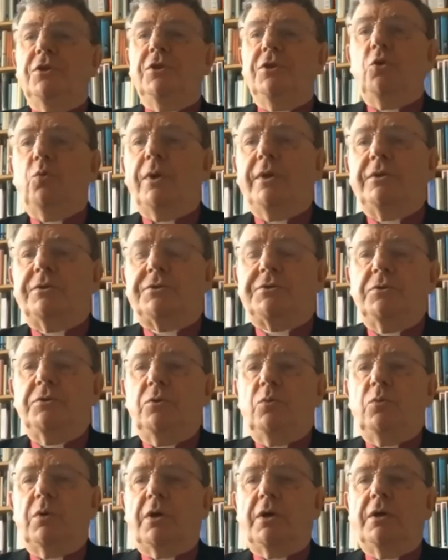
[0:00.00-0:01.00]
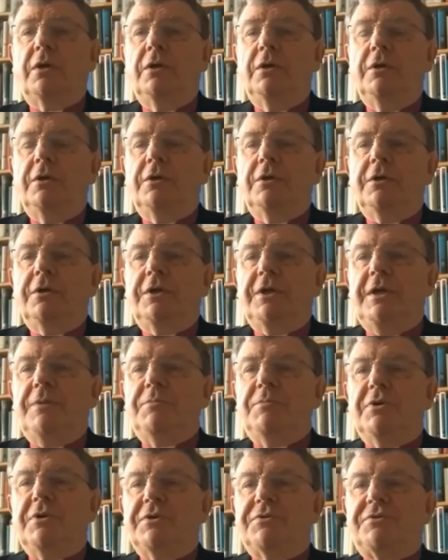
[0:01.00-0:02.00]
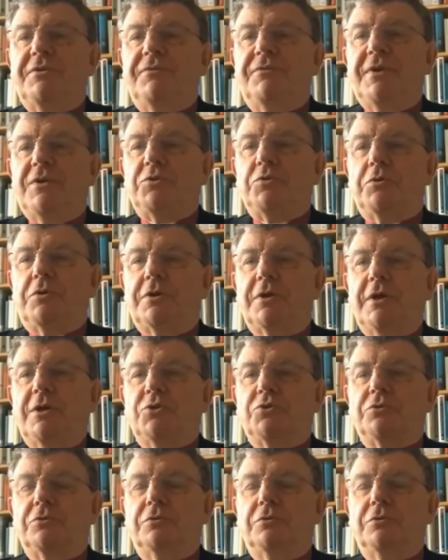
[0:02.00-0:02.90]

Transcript: you went to immersive education?